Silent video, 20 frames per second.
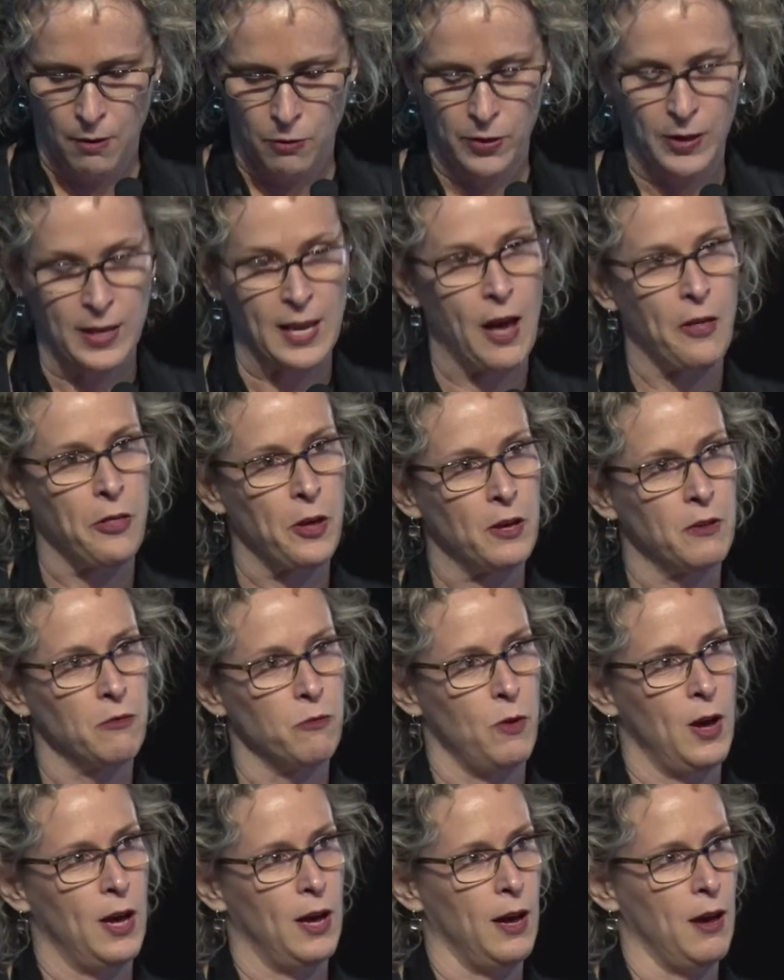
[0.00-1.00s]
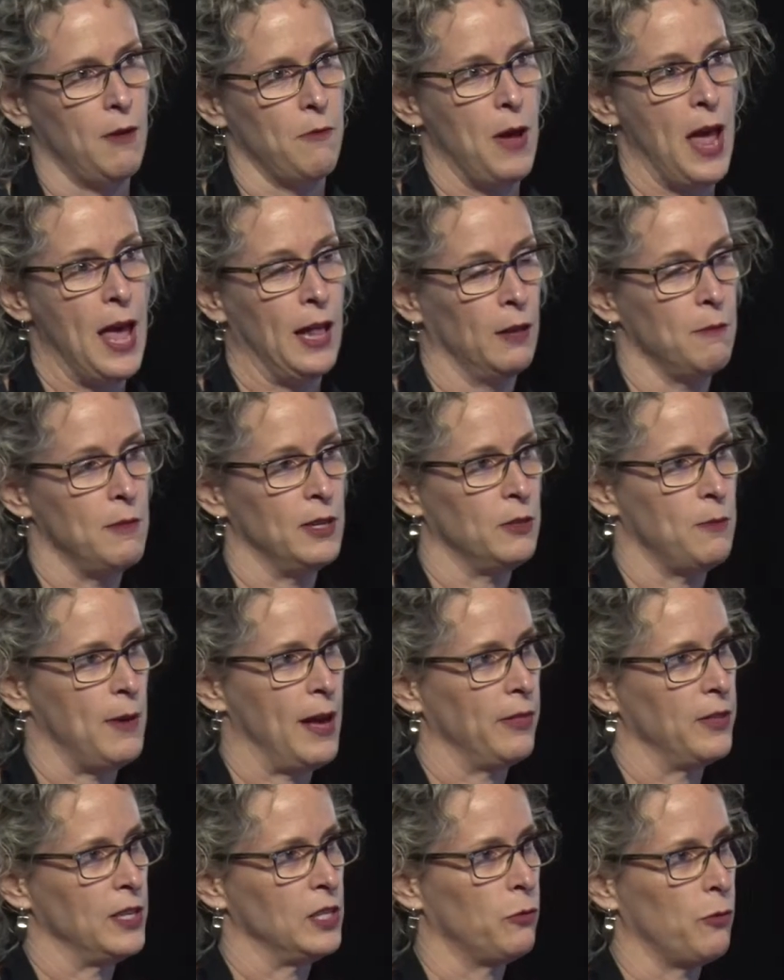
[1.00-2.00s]
The other element
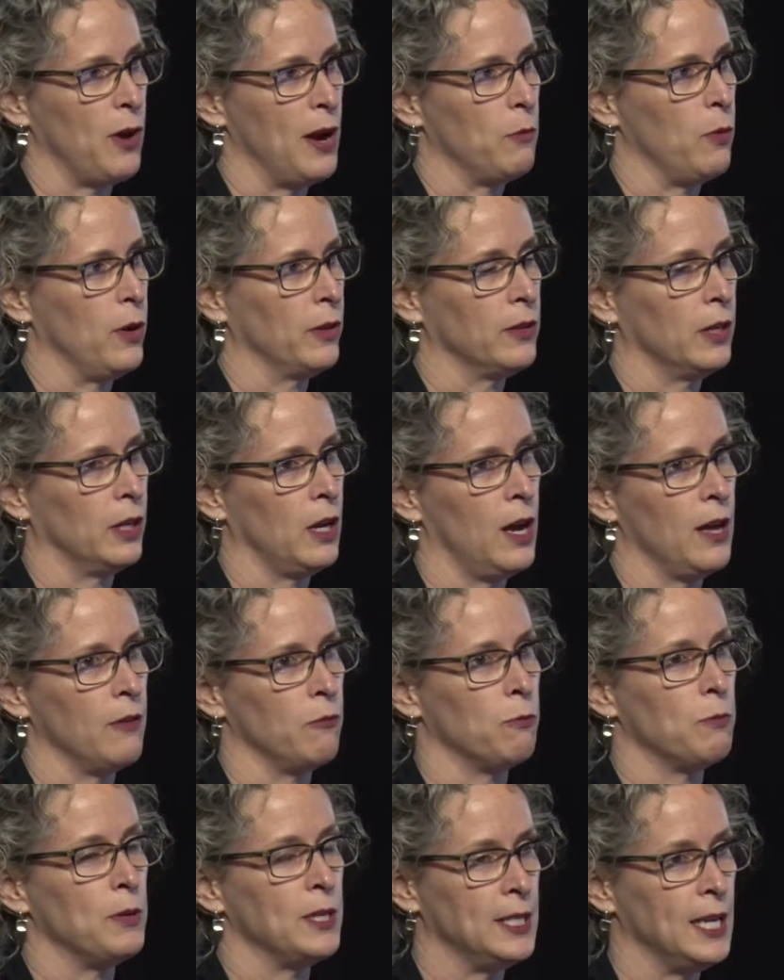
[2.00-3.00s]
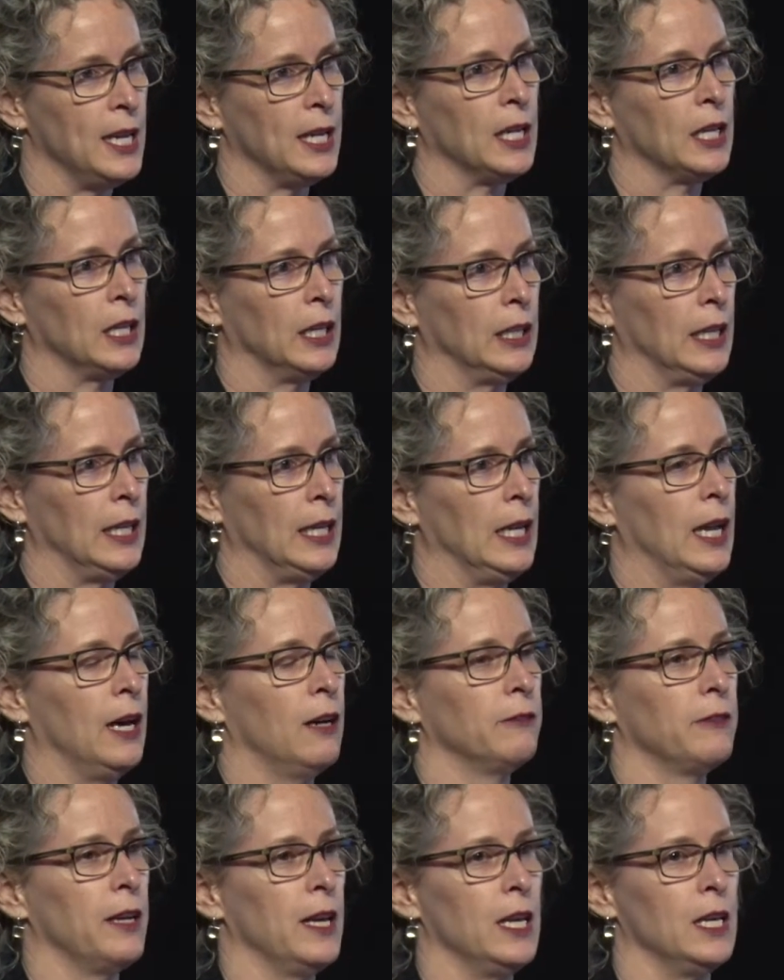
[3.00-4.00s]
about this framework that I particularly
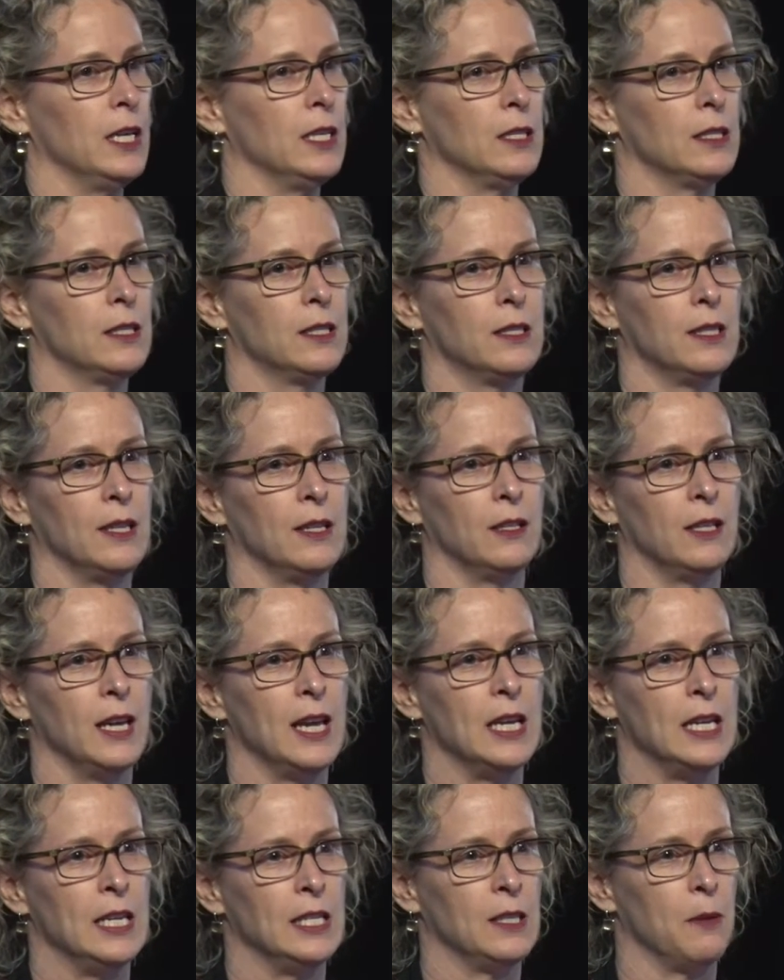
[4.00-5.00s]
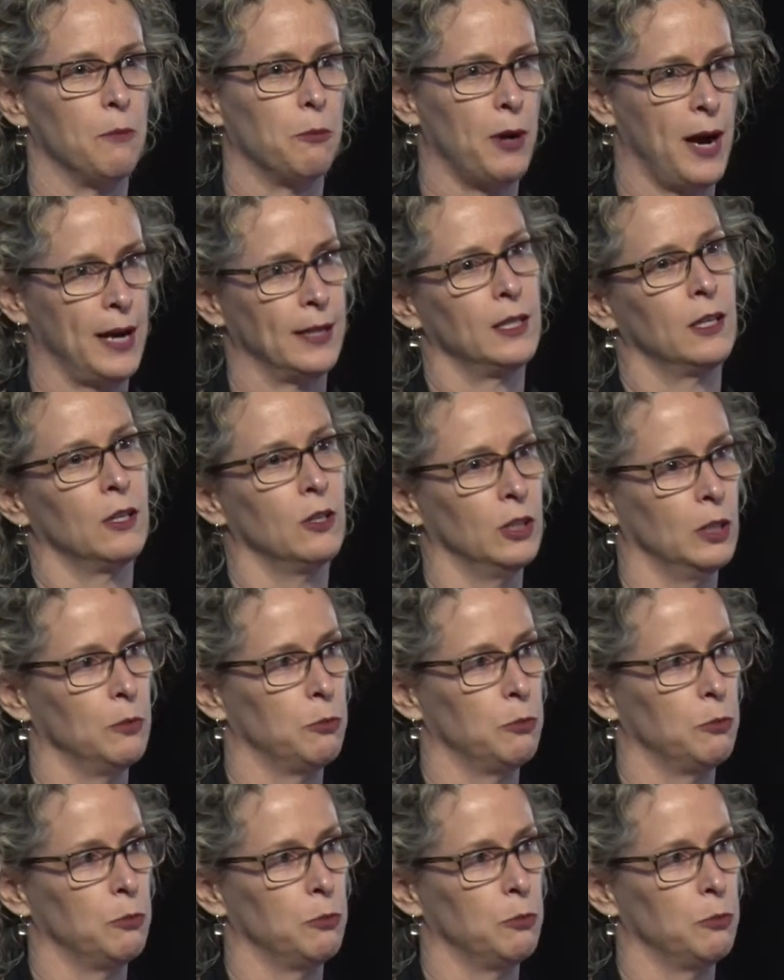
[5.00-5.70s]
love is that it is a practical